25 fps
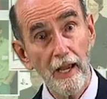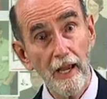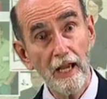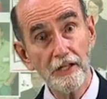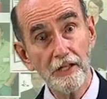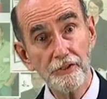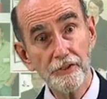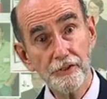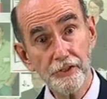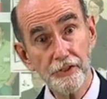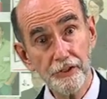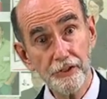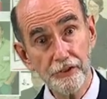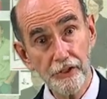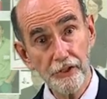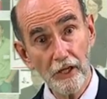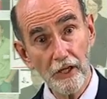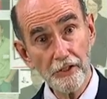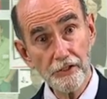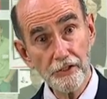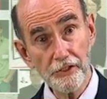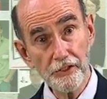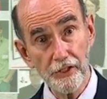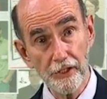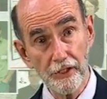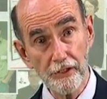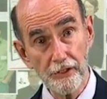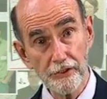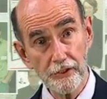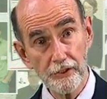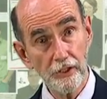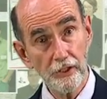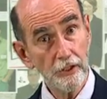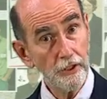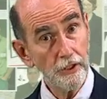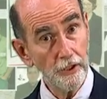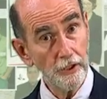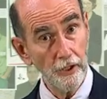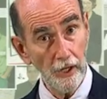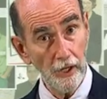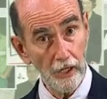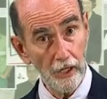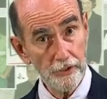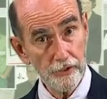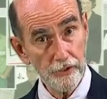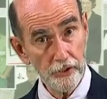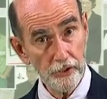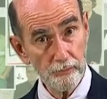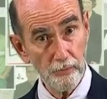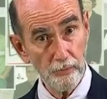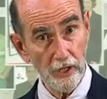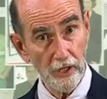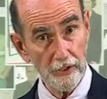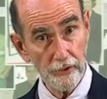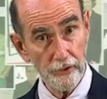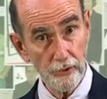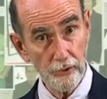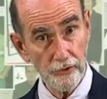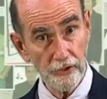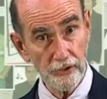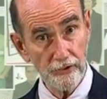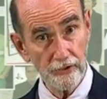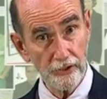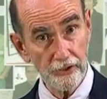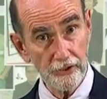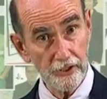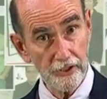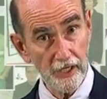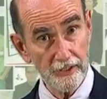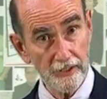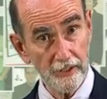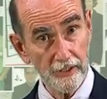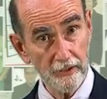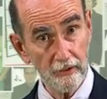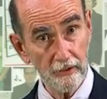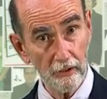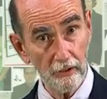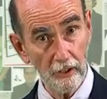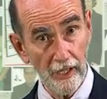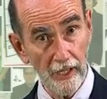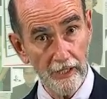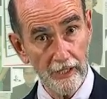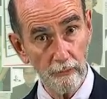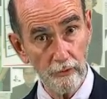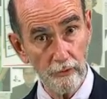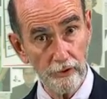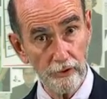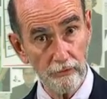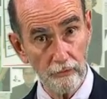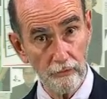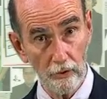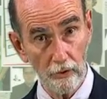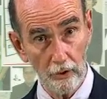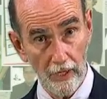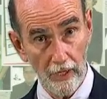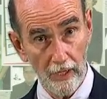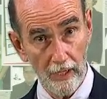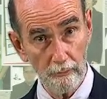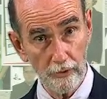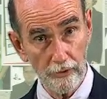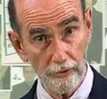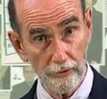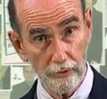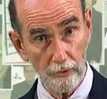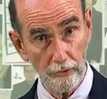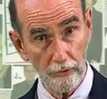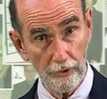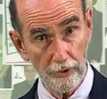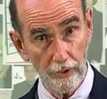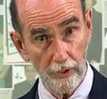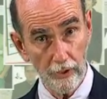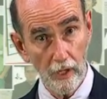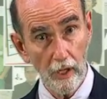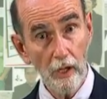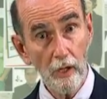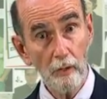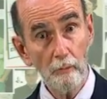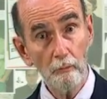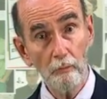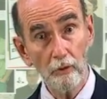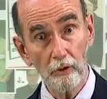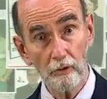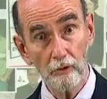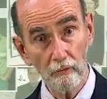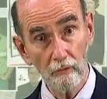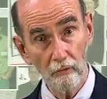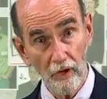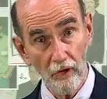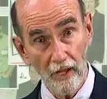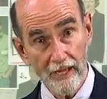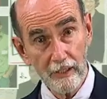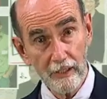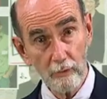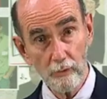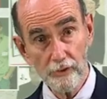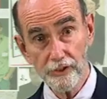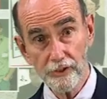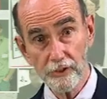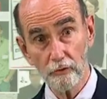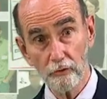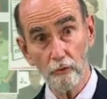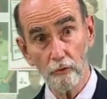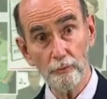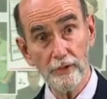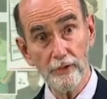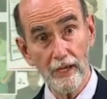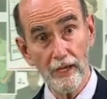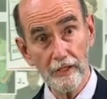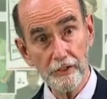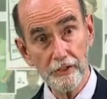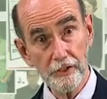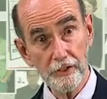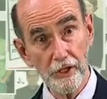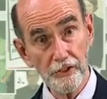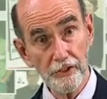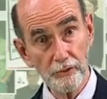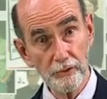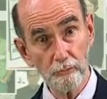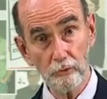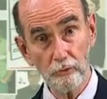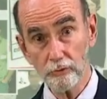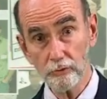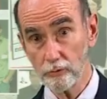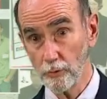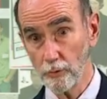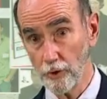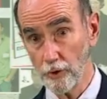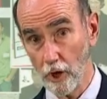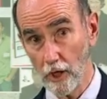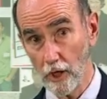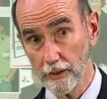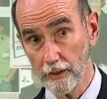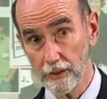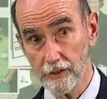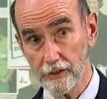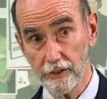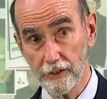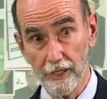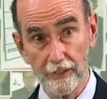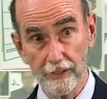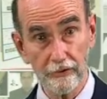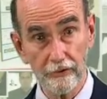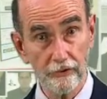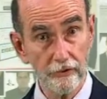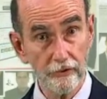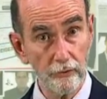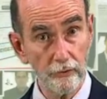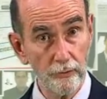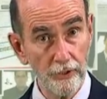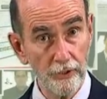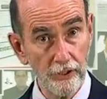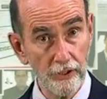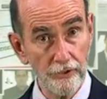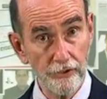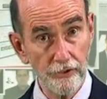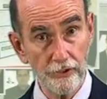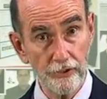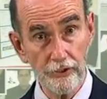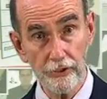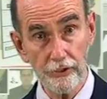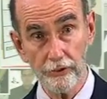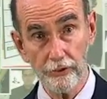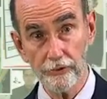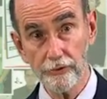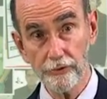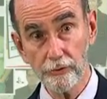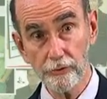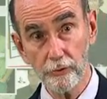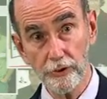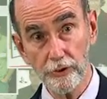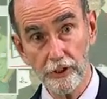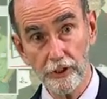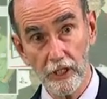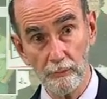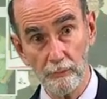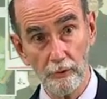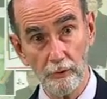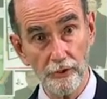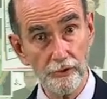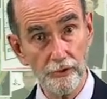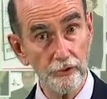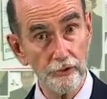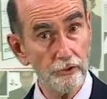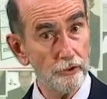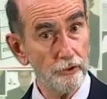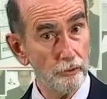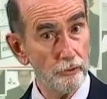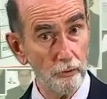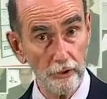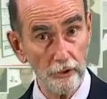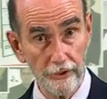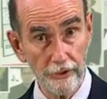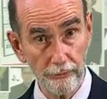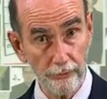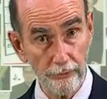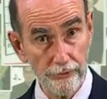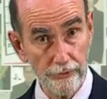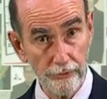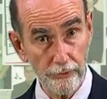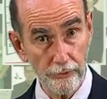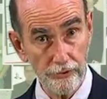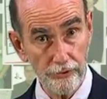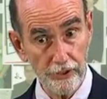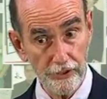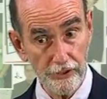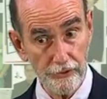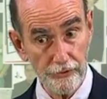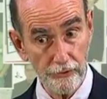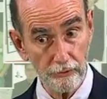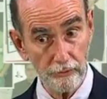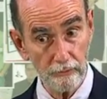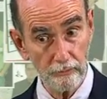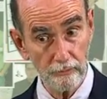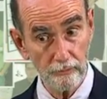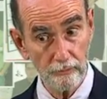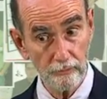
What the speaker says: And she does this not just by using the technical language of her laboratory, but a language that will be accessible to an architect, to an engineer, to a chemist, to a literature teacher.